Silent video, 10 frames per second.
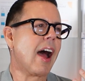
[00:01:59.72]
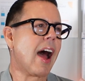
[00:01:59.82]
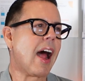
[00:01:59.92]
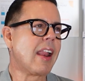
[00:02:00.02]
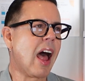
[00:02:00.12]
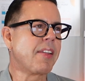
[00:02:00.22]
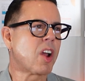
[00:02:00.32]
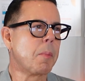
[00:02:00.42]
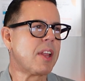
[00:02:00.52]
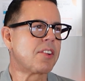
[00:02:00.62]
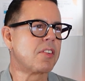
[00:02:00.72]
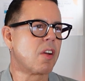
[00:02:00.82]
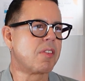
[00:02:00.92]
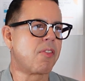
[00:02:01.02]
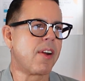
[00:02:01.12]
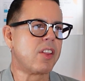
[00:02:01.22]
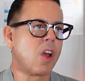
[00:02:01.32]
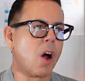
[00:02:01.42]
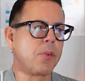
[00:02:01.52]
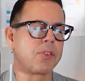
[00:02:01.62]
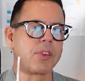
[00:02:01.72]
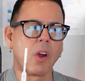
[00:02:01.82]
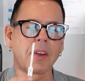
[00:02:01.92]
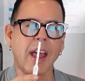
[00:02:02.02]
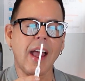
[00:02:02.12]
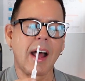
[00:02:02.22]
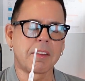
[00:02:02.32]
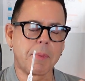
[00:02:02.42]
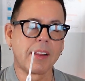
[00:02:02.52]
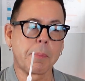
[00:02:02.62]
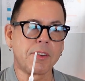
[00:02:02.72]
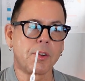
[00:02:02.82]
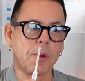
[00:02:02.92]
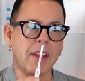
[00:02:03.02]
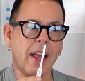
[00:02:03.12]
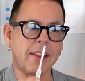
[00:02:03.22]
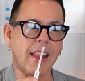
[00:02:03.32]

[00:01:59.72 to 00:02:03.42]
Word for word: I like the combination of different notes, okay? I smell the patchouli and the